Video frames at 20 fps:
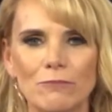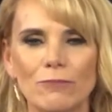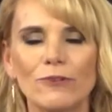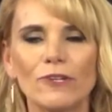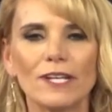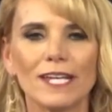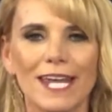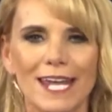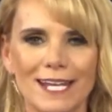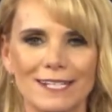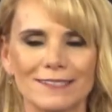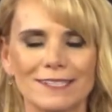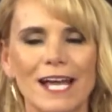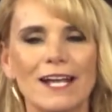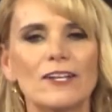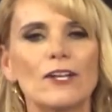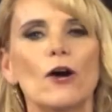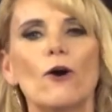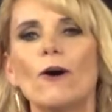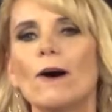Please,
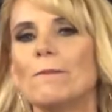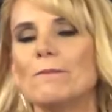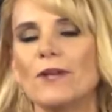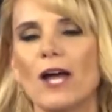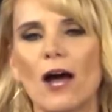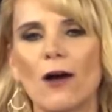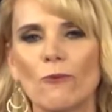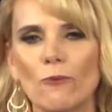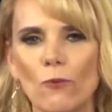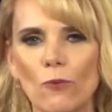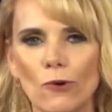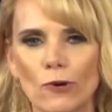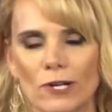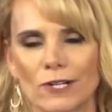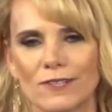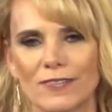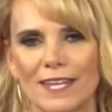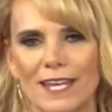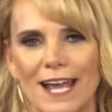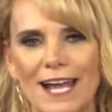I know I'm not
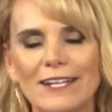worthy.